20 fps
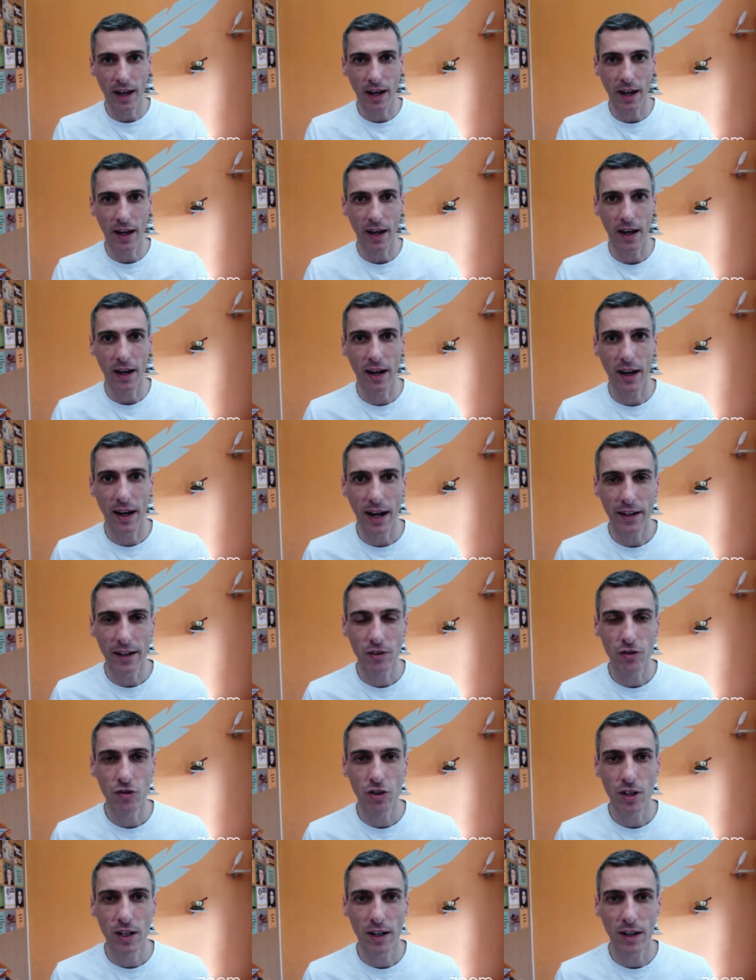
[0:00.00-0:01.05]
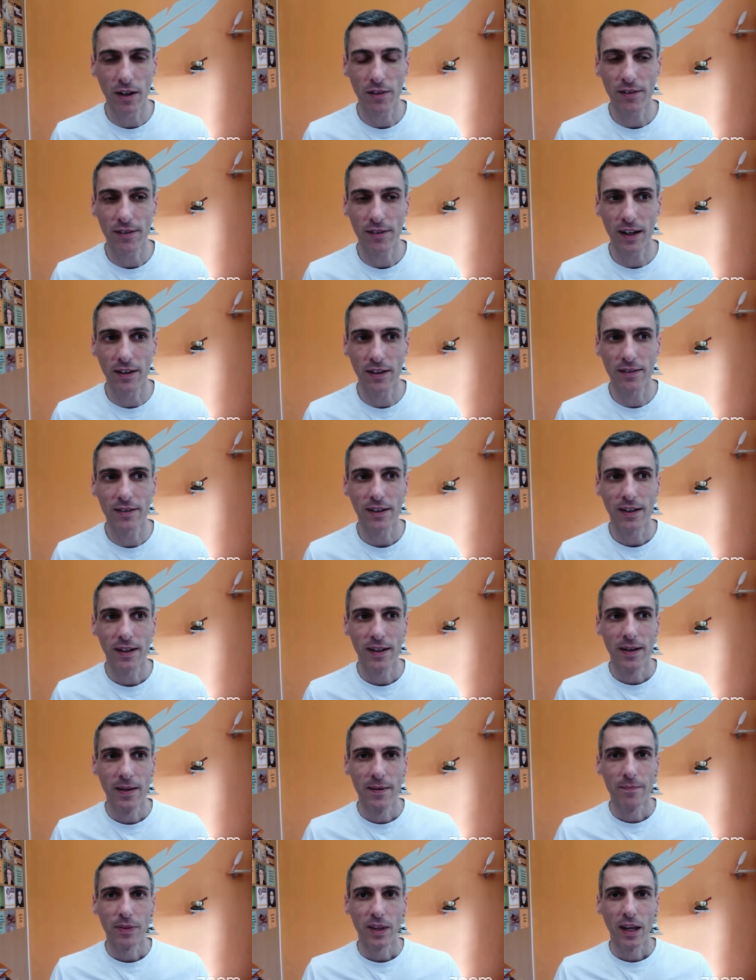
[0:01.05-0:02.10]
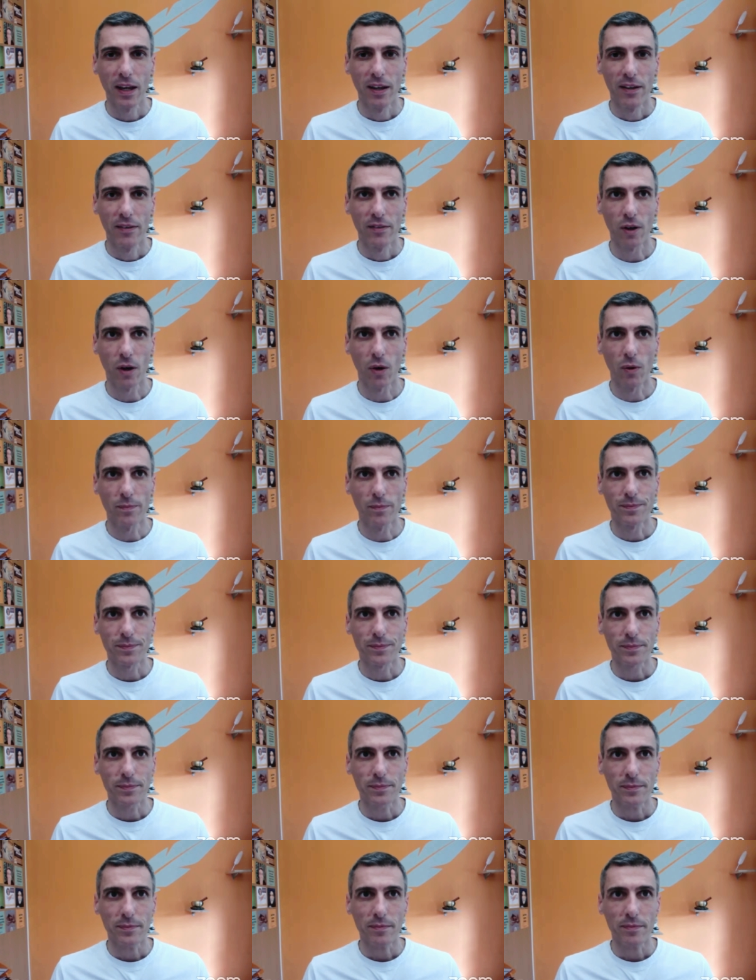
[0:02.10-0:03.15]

in our cells. So